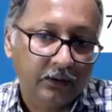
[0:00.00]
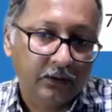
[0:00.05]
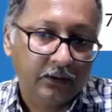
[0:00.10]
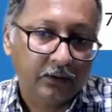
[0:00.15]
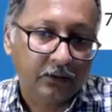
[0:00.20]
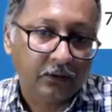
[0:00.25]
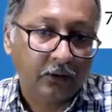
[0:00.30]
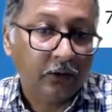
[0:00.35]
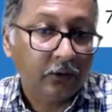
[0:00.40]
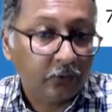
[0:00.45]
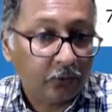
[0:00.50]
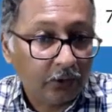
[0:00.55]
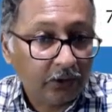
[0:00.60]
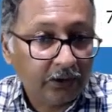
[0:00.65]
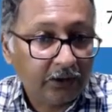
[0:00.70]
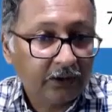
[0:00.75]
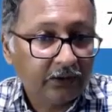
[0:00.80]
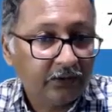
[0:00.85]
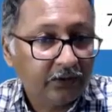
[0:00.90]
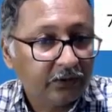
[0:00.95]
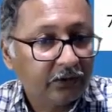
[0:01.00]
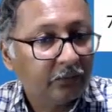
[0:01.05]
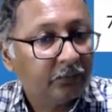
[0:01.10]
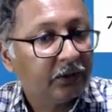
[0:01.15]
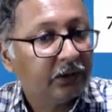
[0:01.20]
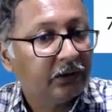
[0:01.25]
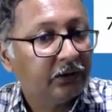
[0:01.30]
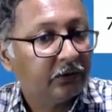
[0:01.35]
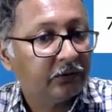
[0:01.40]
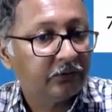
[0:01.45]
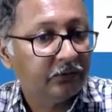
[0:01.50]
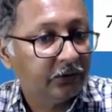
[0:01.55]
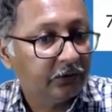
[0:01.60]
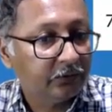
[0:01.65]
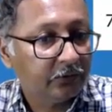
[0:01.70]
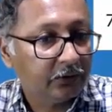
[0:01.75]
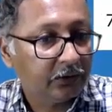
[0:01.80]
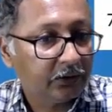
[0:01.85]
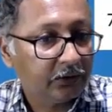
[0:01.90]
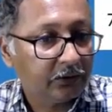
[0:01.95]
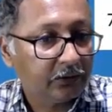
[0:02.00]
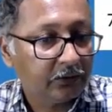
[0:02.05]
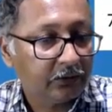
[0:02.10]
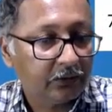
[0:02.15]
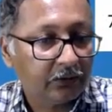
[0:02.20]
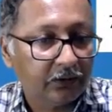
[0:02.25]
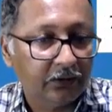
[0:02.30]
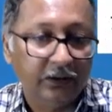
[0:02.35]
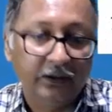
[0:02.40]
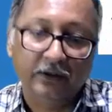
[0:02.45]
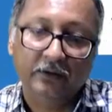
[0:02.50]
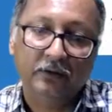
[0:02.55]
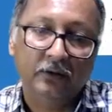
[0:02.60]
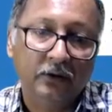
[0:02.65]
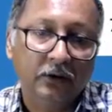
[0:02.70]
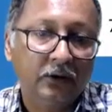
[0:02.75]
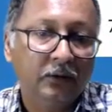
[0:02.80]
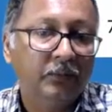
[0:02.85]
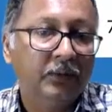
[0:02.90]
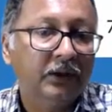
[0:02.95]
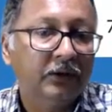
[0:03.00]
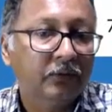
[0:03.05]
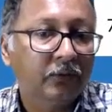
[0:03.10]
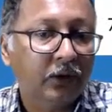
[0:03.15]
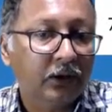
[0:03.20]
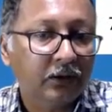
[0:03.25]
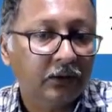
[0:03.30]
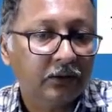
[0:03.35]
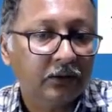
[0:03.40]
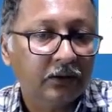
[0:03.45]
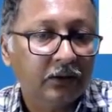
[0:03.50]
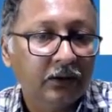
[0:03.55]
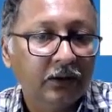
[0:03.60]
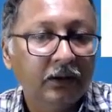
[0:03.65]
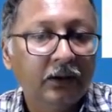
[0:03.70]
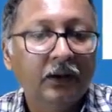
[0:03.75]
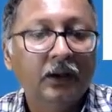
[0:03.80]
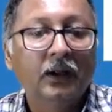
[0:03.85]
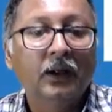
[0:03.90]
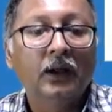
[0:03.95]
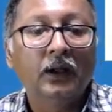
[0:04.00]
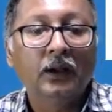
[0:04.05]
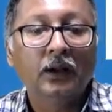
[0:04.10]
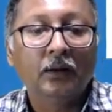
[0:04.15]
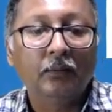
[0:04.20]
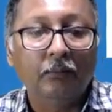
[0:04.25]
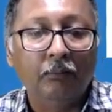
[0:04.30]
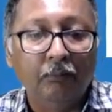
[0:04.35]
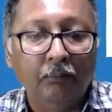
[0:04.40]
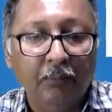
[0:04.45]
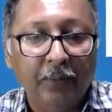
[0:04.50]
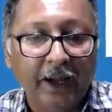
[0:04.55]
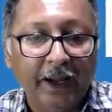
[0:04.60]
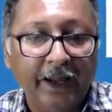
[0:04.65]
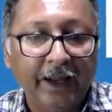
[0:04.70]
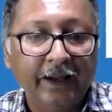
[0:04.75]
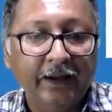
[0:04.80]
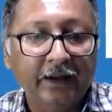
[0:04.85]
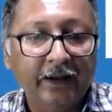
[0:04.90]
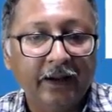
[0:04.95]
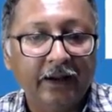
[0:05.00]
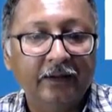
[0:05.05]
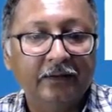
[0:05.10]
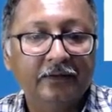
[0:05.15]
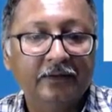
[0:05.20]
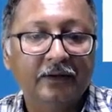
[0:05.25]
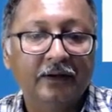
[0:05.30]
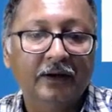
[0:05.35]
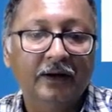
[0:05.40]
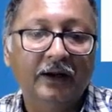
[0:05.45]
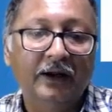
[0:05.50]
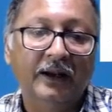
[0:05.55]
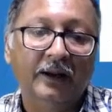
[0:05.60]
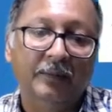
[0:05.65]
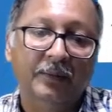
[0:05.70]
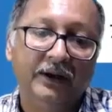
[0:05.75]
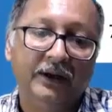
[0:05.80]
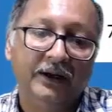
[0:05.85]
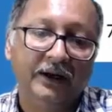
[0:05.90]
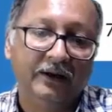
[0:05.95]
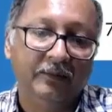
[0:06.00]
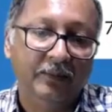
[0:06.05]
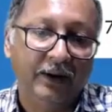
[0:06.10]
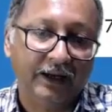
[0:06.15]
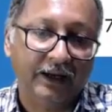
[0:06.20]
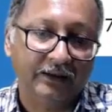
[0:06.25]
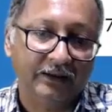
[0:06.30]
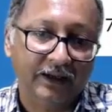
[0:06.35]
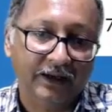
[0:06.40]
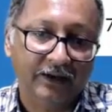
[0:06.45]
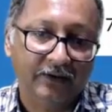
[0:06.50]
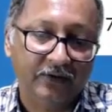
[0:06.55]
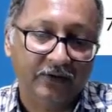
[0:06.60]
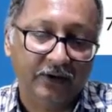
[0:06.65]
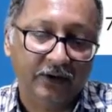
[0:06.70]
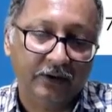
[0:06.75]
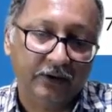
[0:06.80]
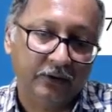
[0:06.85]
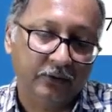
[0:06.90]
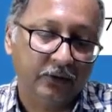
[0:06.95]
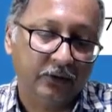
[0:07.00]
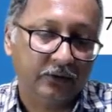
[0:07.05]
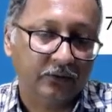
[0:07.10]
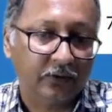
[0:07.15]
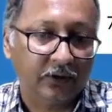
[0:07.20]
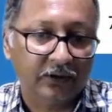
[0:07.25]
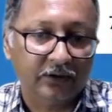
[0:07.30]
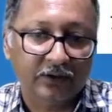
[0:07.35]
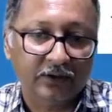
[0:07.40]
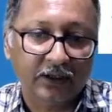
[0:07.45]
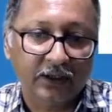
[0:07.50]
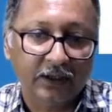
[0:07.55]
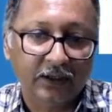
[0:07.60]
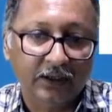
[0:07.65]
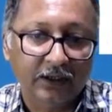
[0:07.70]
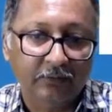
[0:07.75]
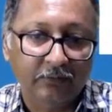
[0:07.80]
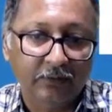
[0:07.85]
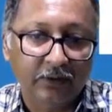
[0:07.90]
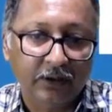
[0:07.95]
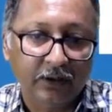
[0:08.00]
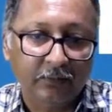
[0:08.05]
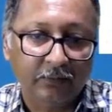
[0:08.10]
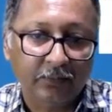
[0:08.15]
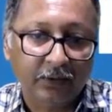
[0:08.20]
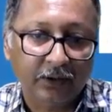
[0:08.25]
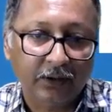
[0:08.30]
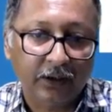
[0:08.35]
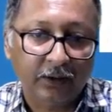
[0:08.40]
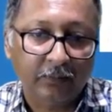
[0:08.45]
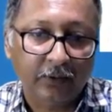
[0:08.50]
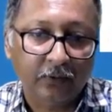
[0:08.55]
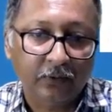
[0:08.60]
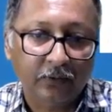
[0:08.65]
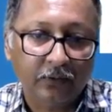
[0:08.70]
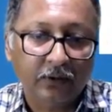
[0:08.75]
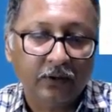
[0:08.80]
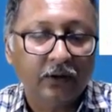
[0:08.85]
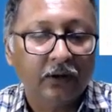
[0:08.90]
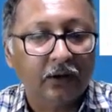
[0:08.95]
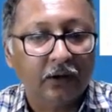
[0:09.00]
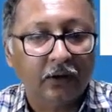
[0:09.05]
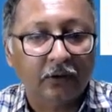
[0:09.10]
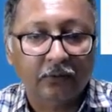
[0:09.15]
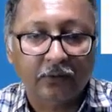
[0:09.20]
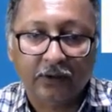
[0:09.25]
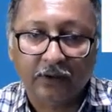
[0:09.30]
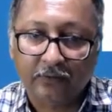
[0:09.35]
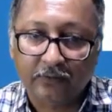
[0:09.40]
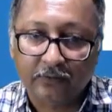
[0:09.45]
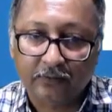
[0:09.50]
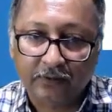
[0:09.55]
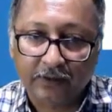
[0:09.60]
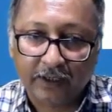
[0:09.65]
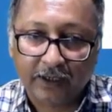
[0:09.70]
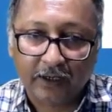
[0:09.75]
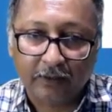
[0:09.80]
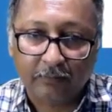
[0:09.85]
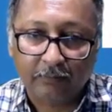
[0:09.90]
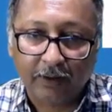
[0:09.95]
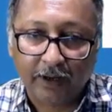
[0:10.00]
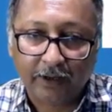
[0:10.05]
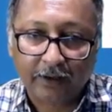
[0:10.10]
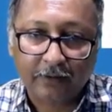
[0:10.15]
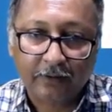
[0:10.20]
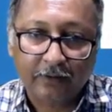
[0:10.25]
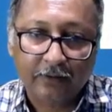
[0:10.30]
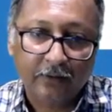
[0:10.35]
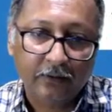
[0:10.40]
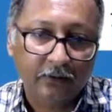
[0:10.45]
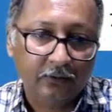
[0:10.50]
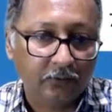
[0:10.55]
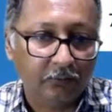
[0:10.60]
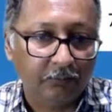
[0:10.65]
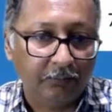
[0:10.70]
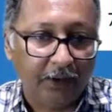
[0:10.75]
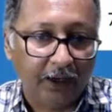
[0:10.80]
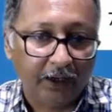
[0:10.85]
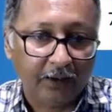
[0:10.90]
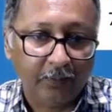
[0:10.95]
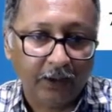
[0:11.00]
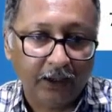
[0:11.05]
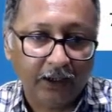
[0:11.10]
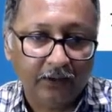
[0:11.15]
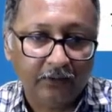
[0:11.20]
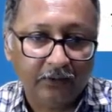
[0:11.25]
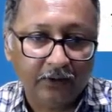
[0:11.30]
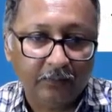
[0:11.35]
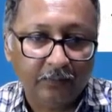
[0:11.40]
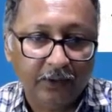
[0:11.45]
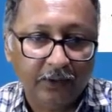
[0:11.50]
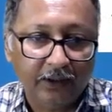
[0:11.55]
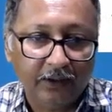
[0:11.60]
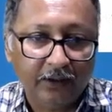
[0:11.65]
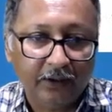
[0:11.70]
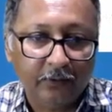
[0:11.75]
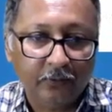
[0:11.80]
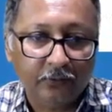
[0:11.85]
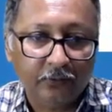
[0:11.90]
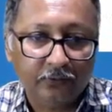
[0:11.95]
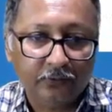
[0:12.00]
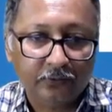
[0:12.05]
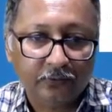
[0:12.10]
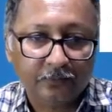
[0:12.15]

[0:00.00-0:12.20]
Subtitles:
On 20th December, it was dishonored. Dishonored means what? Bank has debited back the entry. It was originally given the amount, now it has taken back. So bank balance has been reduced.